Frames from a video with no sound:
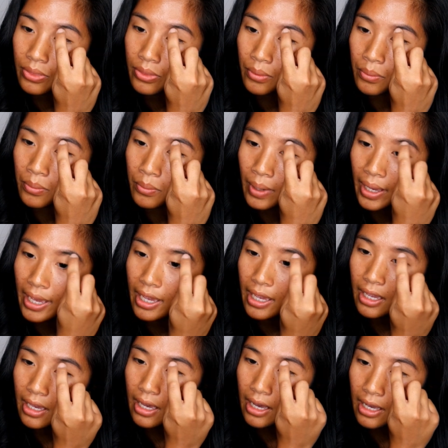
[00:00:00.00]
The
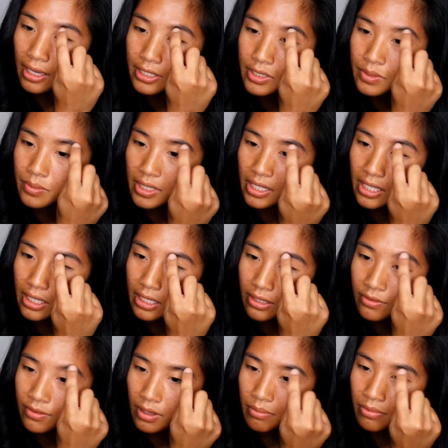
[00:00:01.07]
way, I just want to
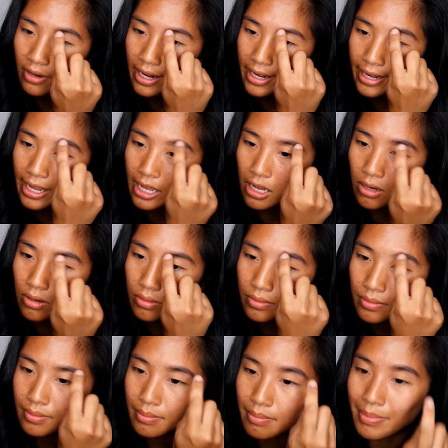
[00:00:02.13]
give up right now.
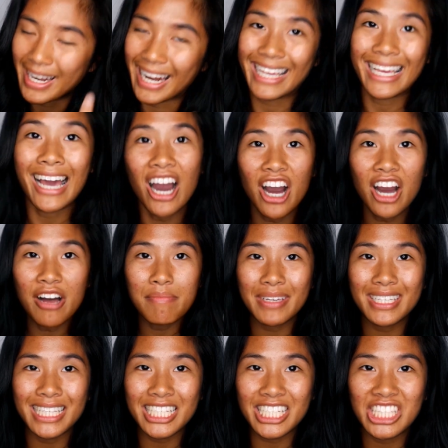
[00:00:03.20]
But I can't
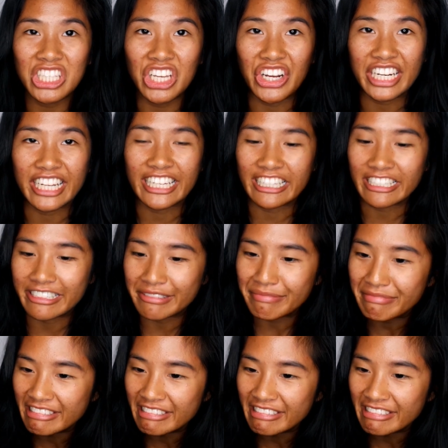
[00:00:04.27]
because I just started.